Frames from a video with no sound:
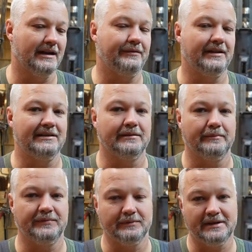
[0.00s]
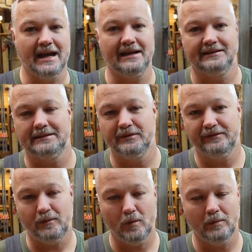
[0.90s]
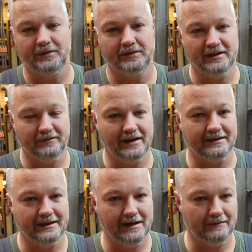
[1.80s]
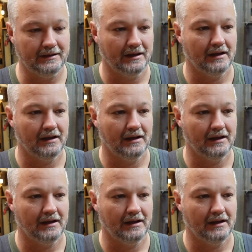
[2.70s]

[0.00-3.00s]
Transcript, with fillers: and I've seen some, some guys in some of the forums and stuff like that